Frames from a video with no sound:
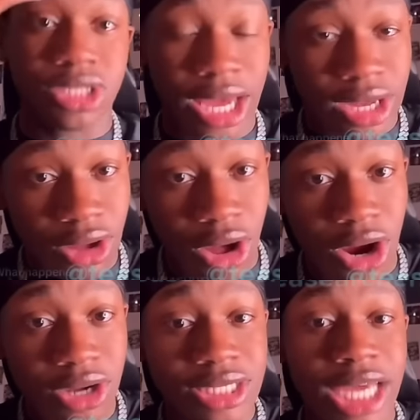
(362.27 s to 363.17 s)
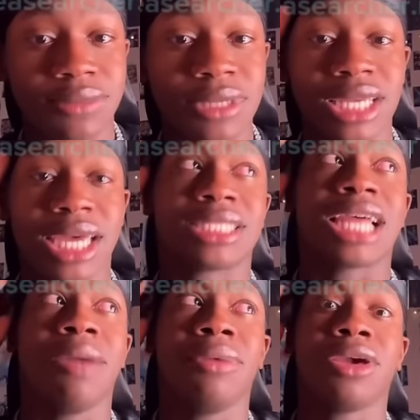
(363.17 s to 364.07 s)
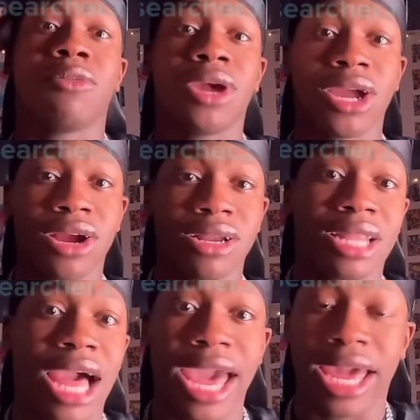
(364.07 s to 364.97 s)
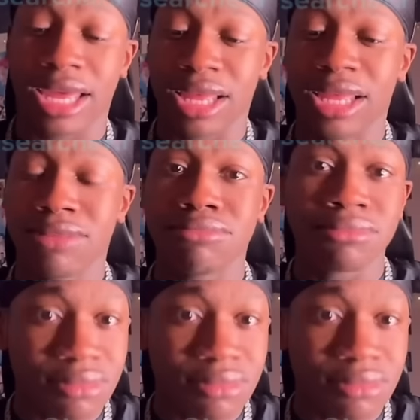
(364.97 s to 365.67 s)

no shade, y'all. Her texting me saying, stop being weird. Like,